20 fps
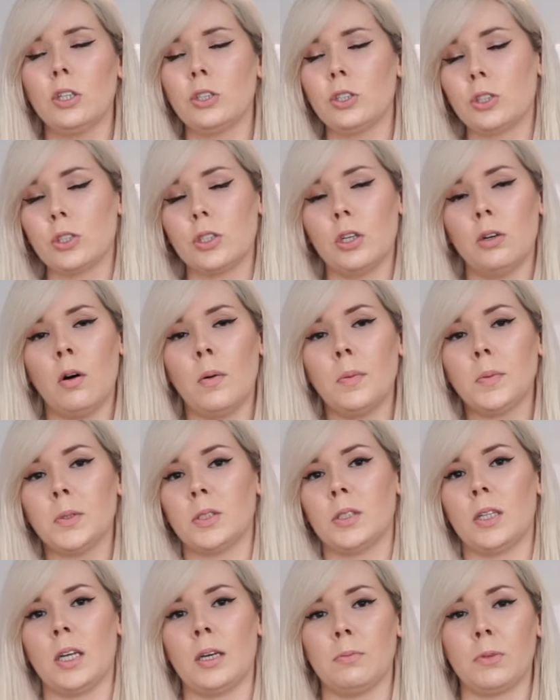Just go up
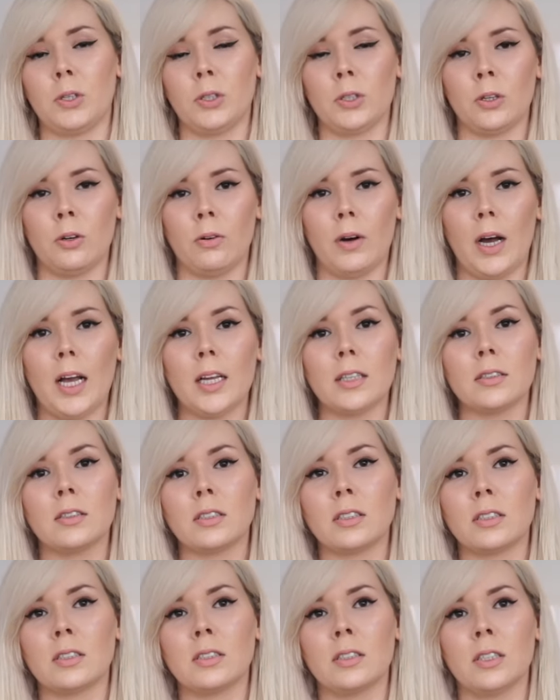to them, you know,
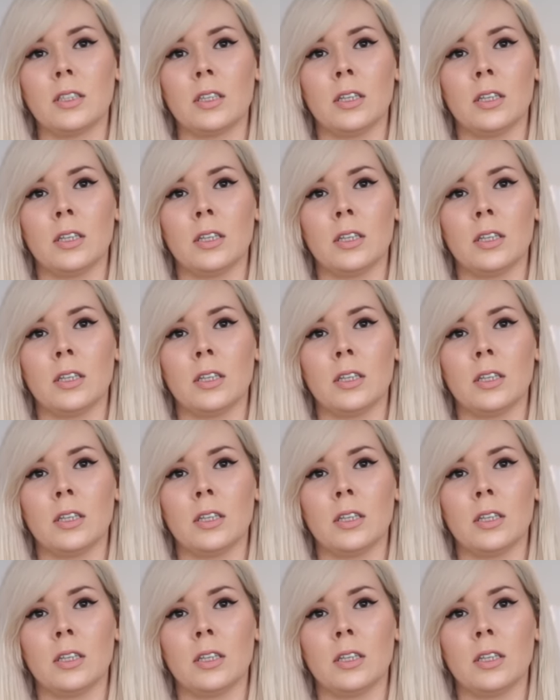ask